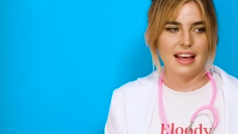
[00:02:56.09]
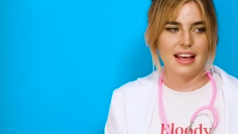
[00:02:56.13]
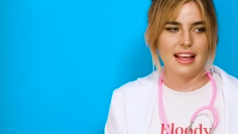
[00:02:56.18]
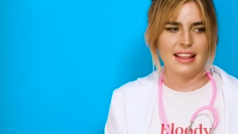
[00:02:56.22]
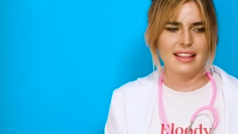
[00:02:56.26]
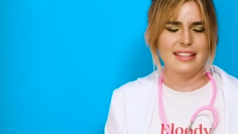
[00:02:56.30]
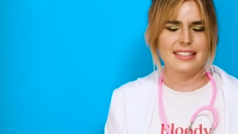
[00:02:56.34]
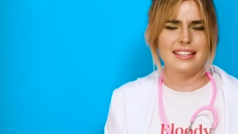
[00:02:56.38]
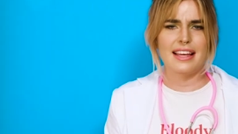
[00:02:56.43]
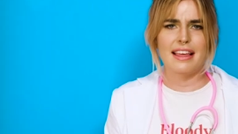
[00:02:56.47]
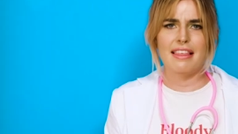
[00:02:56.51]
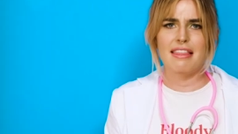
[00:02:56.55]

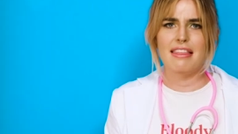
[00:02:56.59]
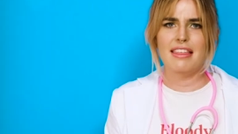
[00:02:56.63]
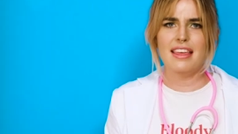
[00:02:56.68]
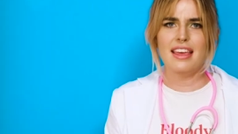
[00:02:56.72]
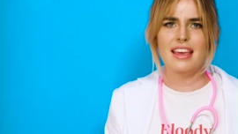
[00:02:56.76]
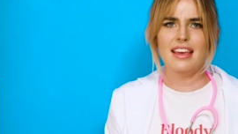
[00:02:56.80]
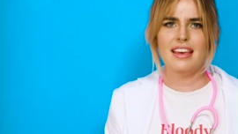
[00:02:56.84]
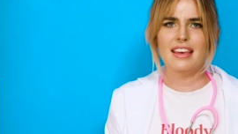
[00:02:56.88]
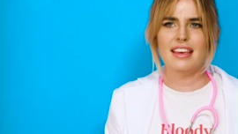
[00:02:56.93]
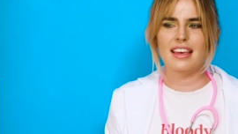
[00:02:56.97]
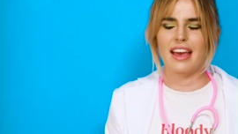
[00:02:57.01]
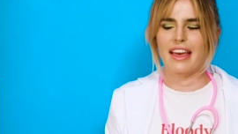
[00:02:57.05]
At least I
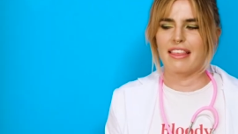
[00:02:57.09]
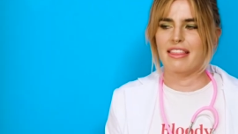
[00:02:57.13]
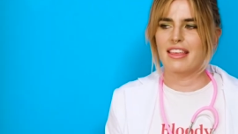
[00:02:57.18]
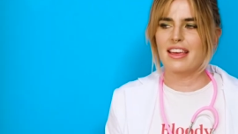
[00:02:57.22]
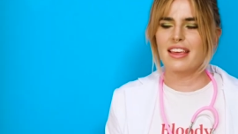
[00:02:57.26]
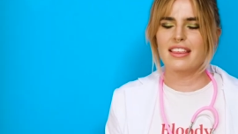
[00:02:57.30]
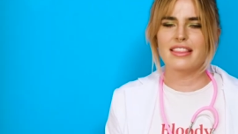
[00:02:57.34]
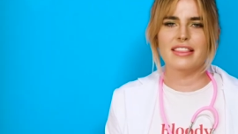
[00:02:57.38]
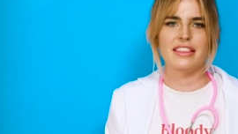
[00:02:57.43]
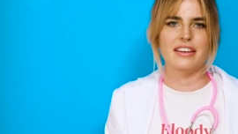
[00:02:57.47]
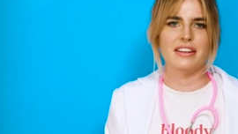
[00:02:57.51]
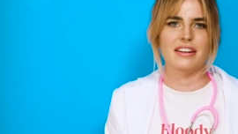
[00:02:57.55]
think, I
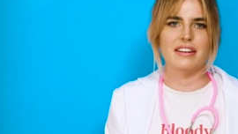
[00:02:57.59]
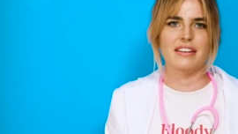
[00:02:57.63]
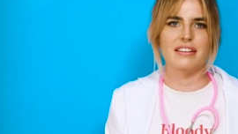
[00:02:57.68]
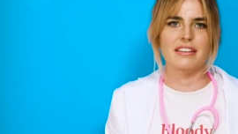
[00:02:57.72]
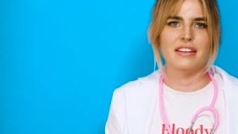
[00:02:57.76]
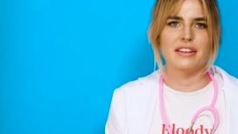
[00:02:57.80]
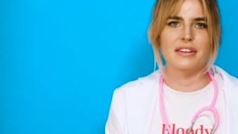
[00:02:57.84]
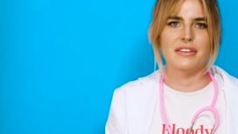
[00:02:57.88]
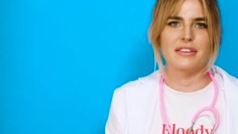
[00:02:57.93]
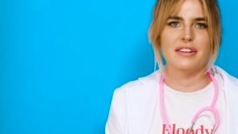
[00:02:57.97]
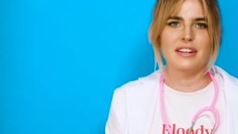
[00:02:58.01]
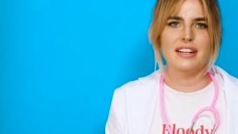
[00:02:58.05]
think they're
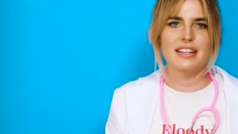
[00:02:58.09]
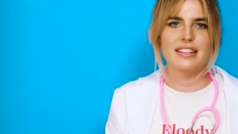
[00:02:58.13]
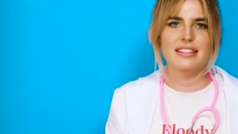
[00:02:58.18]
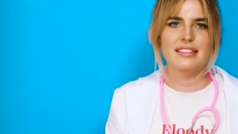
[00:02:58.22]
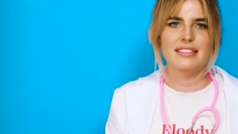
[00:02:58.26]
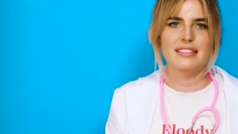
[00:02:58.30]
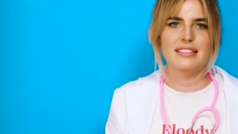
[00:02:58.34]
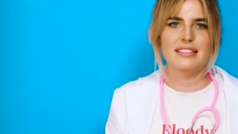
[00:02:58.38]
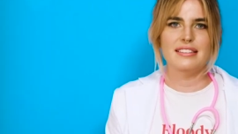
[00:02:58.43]
uterus.